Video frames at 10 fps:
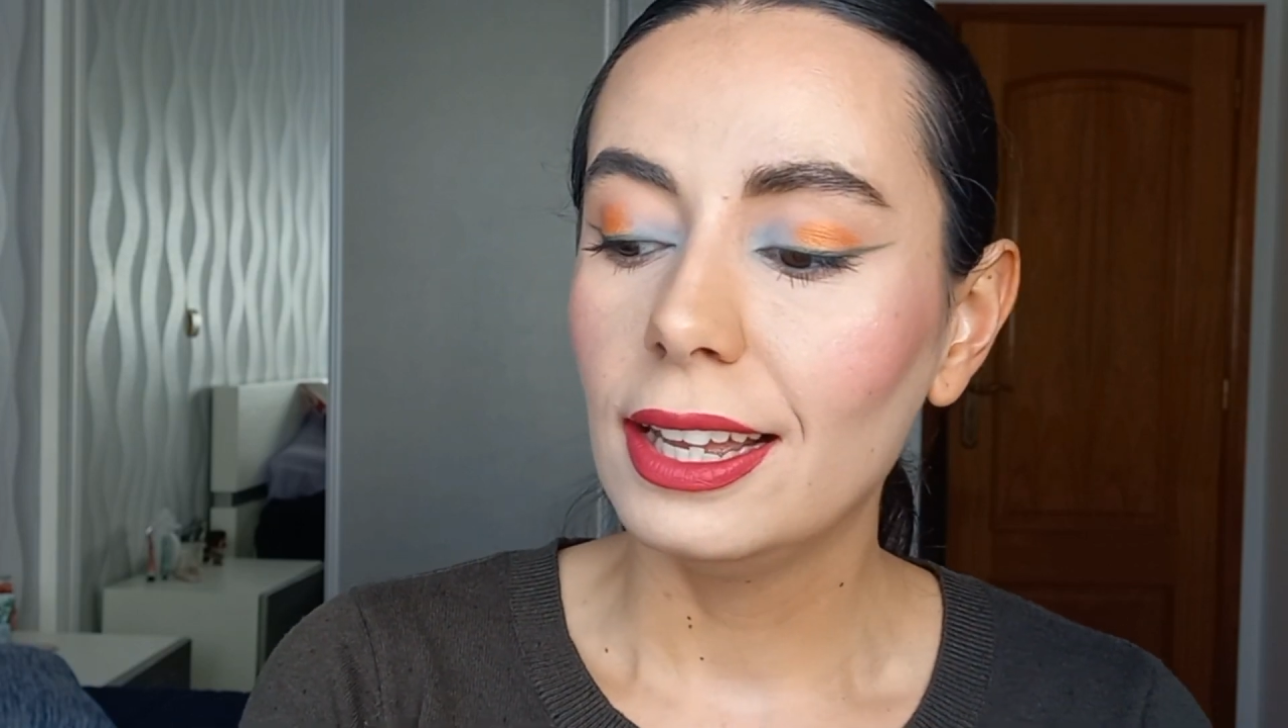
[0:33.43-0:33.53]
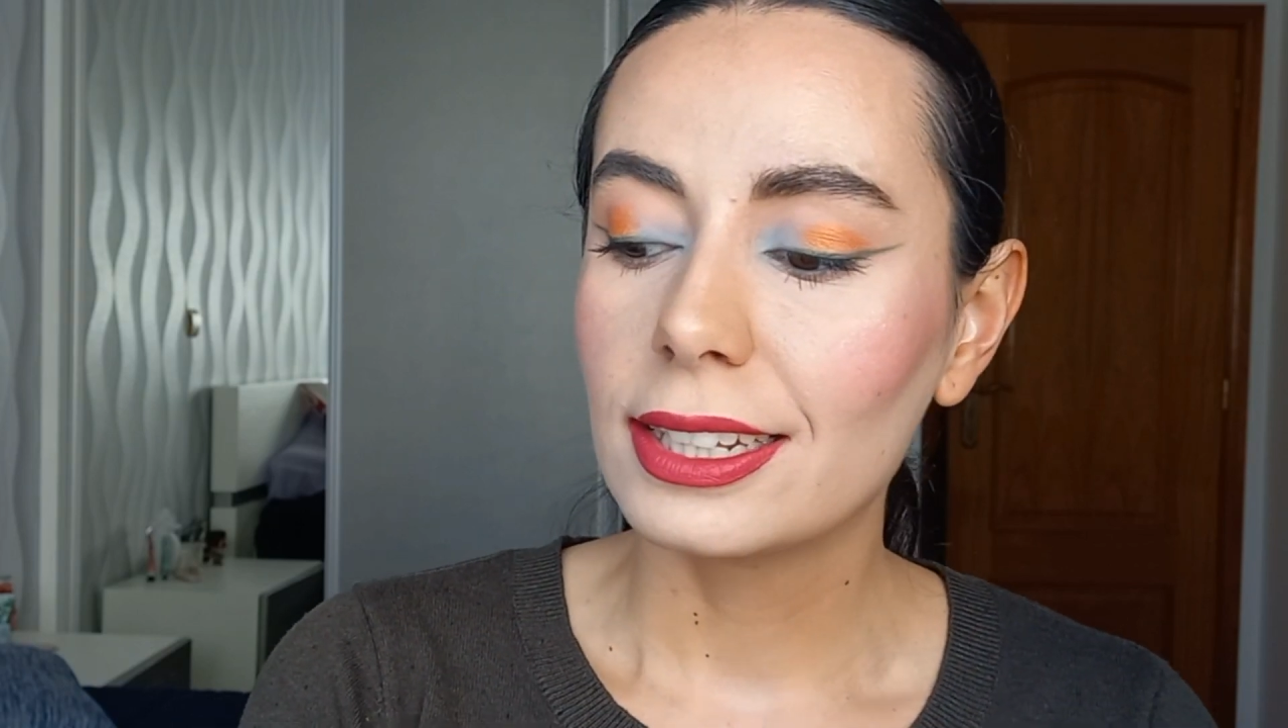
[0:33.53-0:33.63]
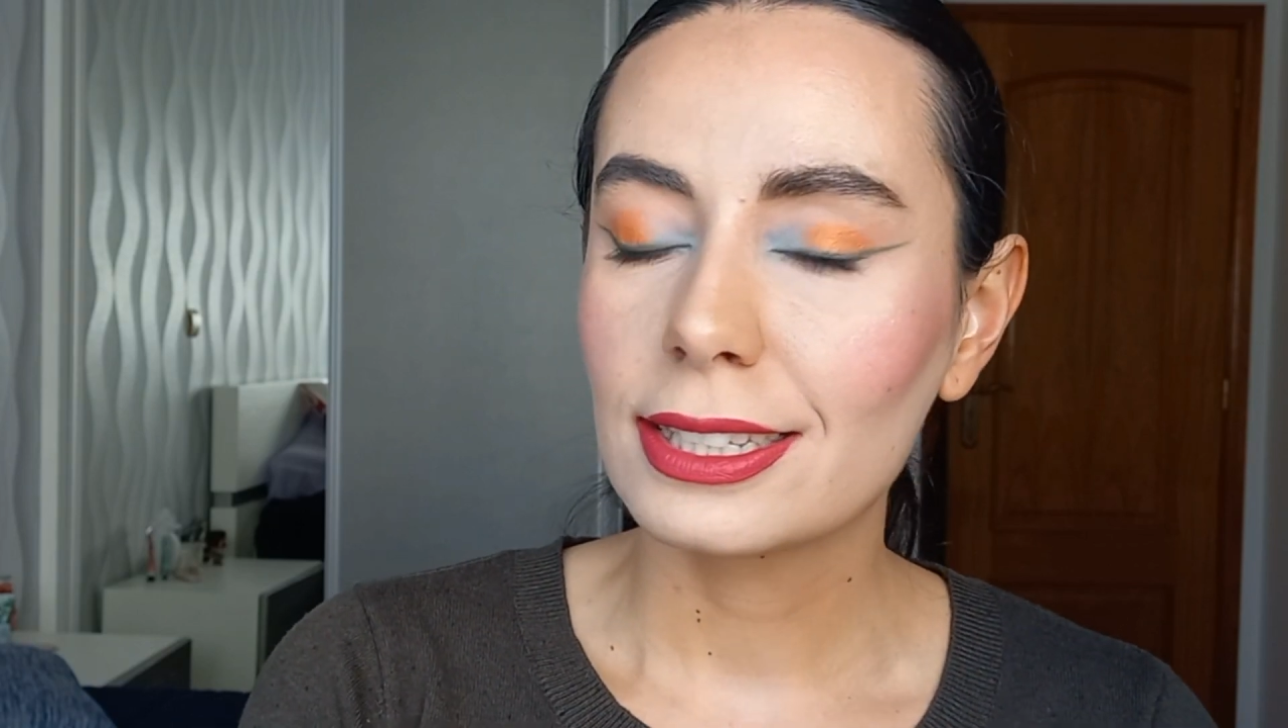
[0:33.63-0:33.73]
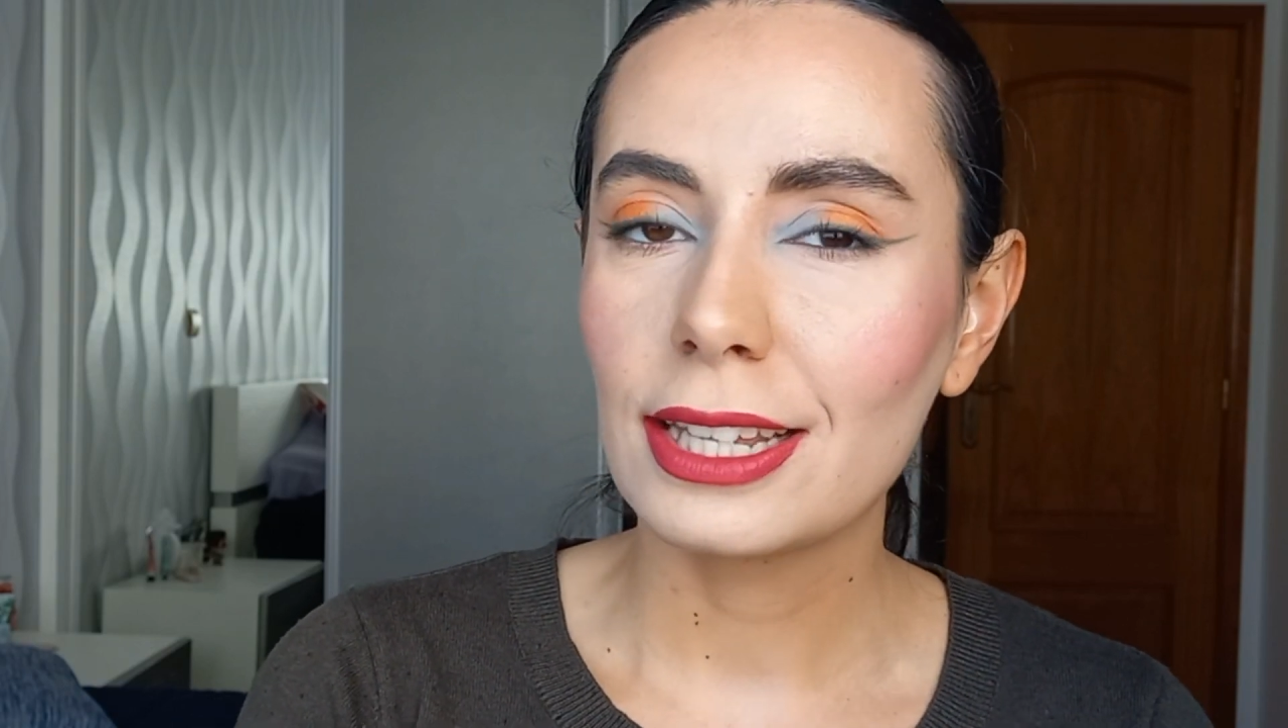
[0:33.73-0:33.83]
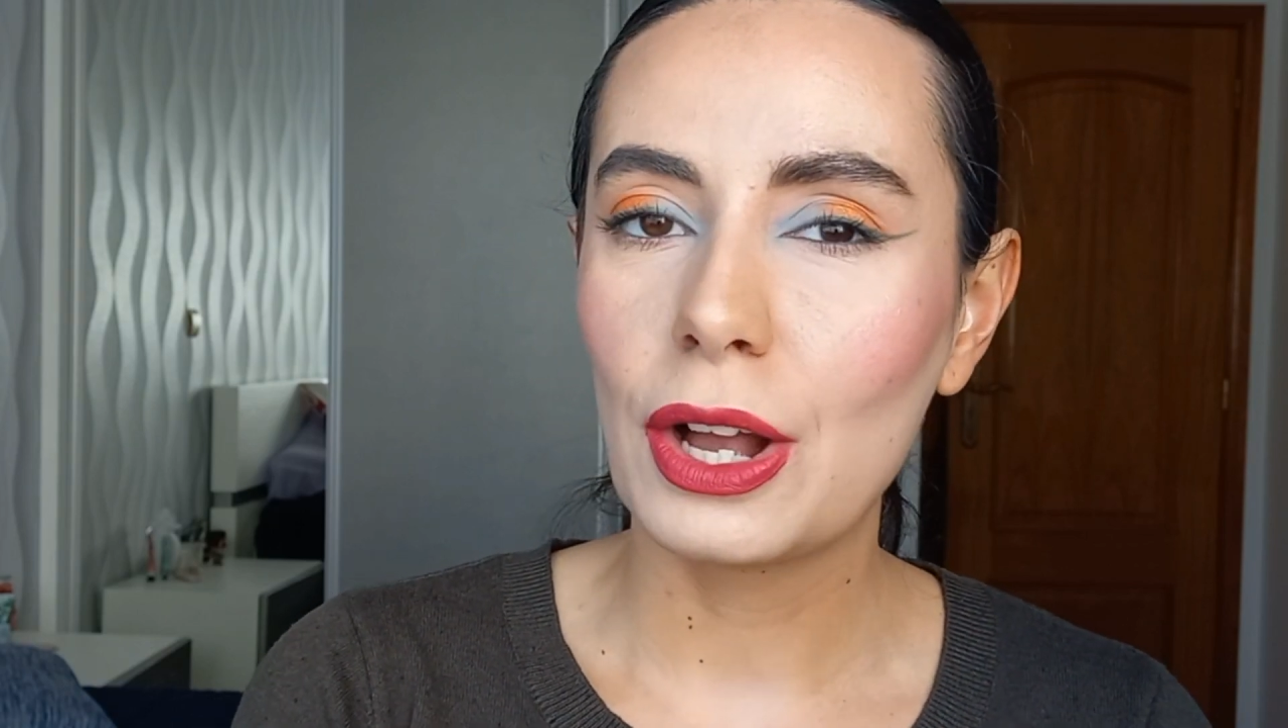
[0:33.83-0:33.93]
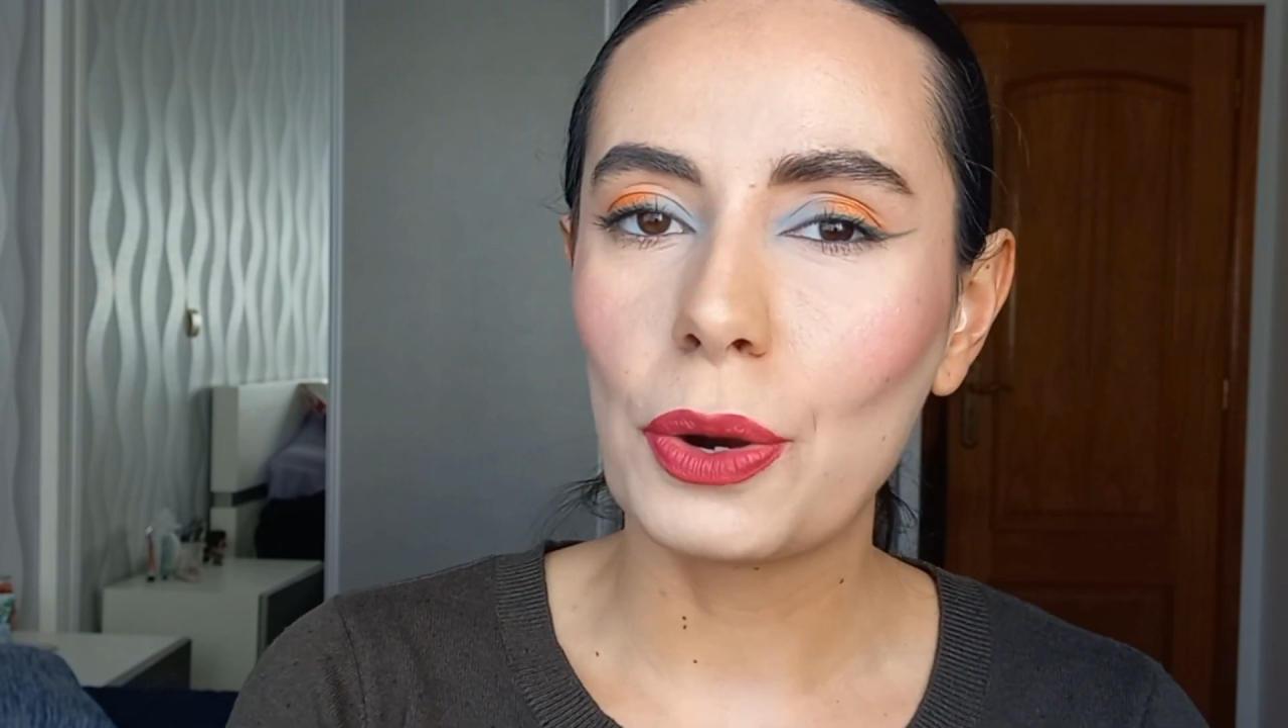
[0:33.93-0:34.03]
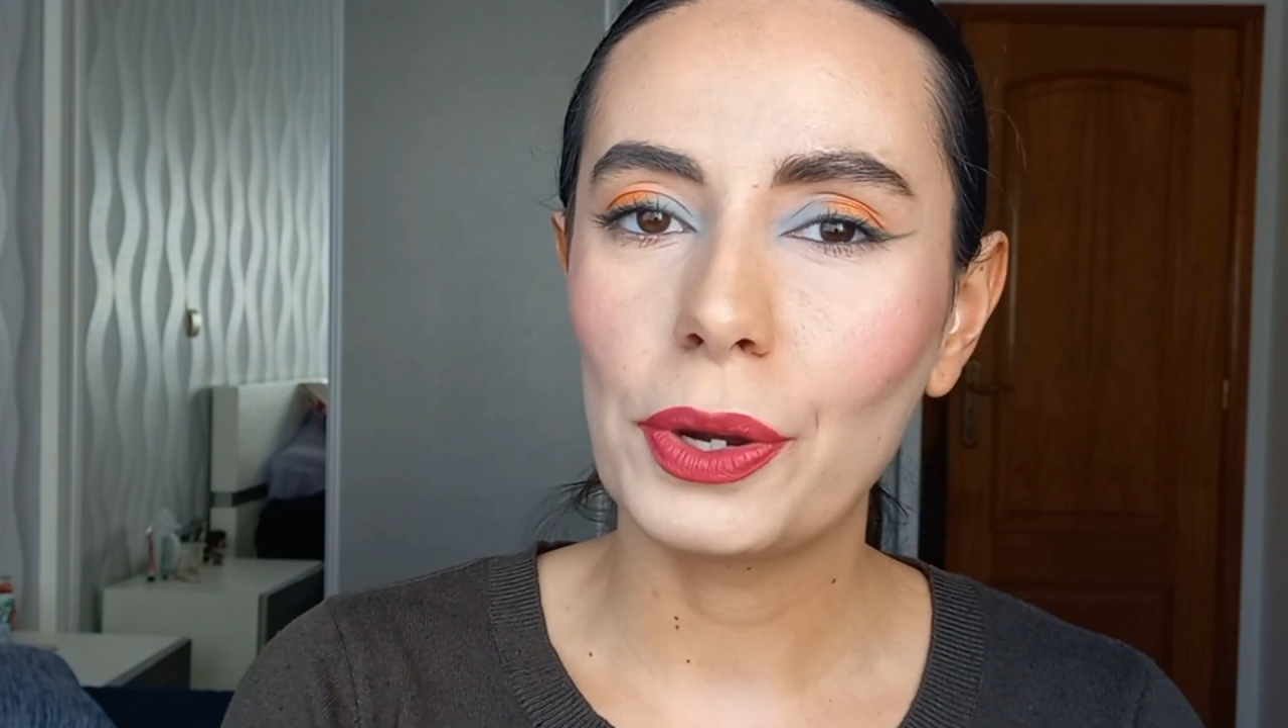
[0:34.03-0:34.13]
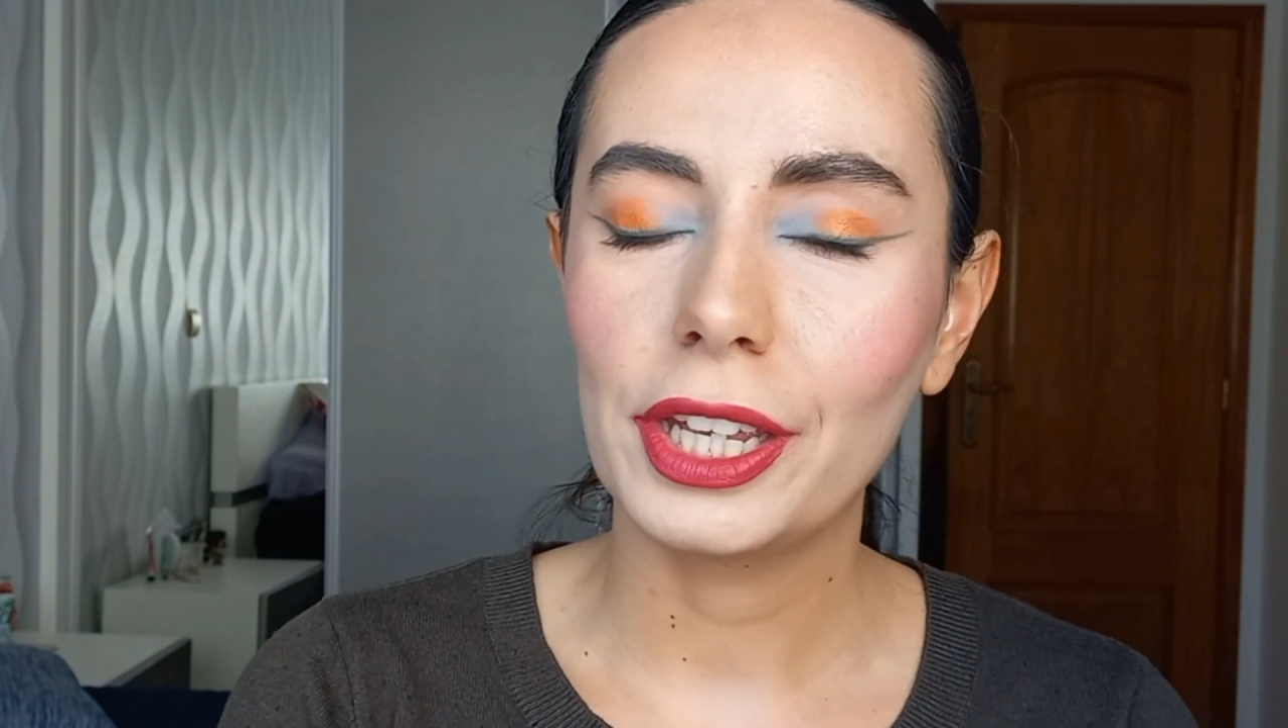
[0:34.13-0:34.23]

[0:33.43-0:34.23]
So